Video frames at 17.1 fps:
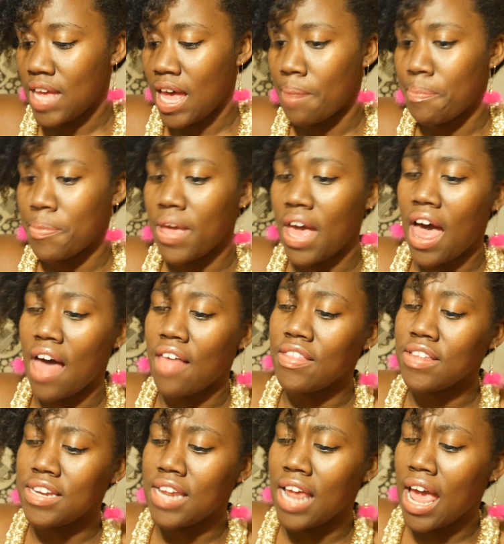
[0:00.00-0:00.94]
happy
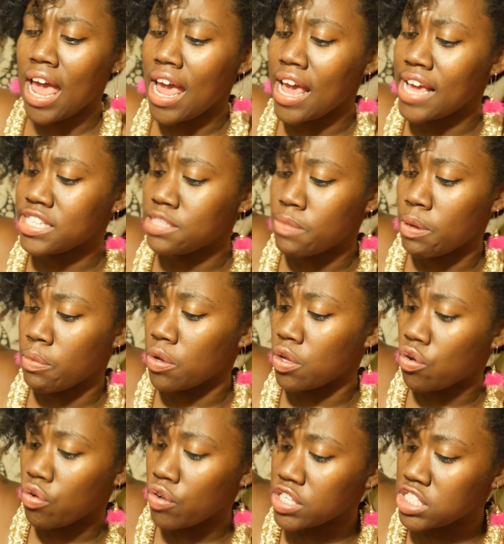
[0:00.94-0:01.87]
holidays, Merry
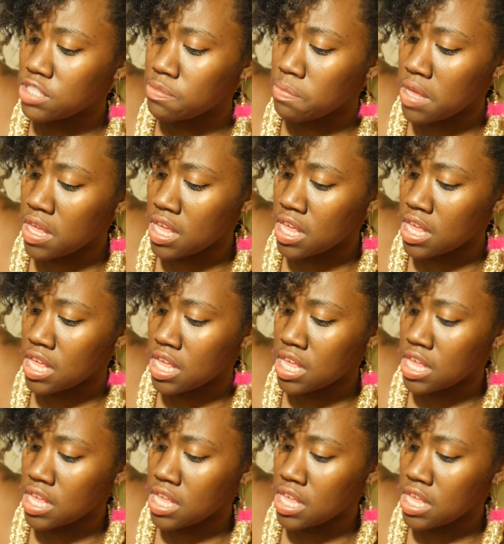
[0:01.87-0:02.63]
Christmas.